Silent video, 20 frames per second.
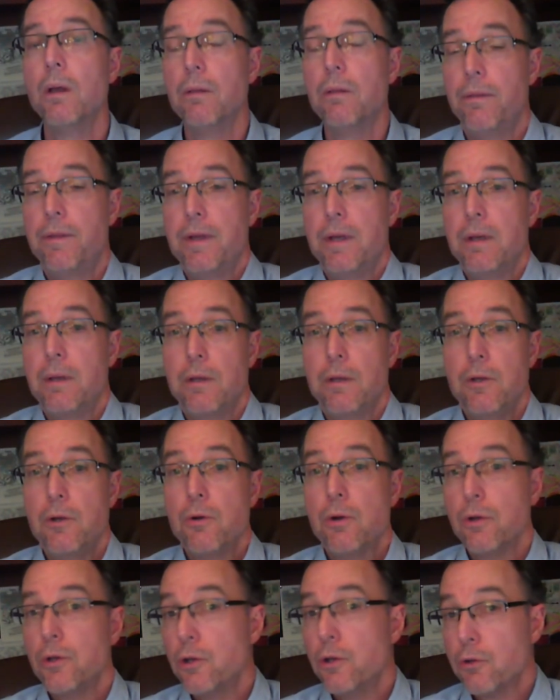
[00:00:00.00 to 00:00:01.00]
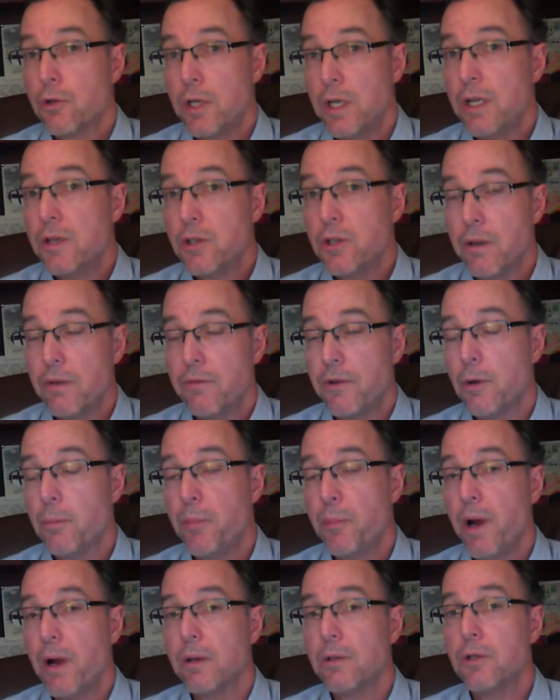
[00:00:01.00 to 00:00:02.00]
You're teaching, if you're
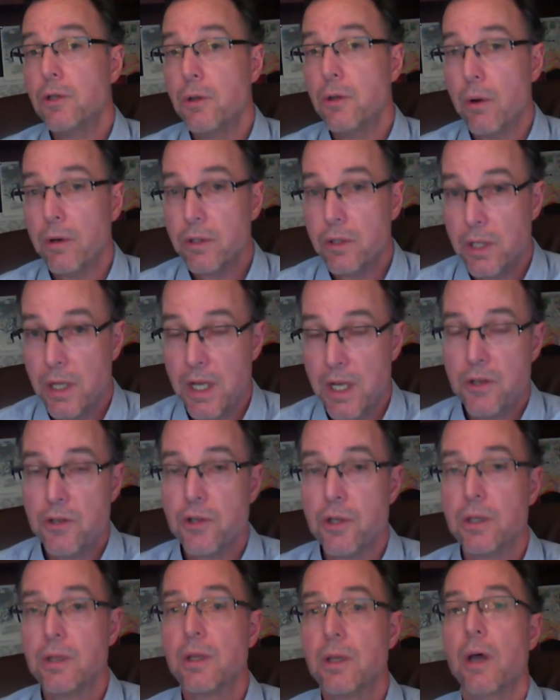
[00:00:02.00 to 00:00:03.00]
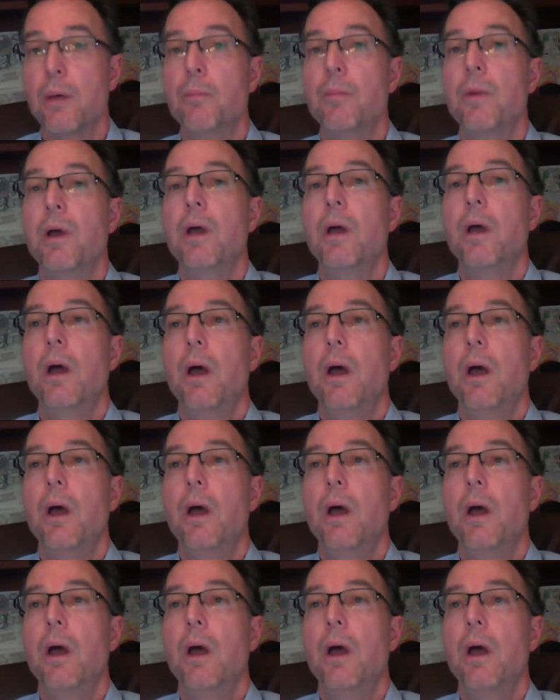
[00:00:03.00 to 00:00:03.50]
parents, you are teaching them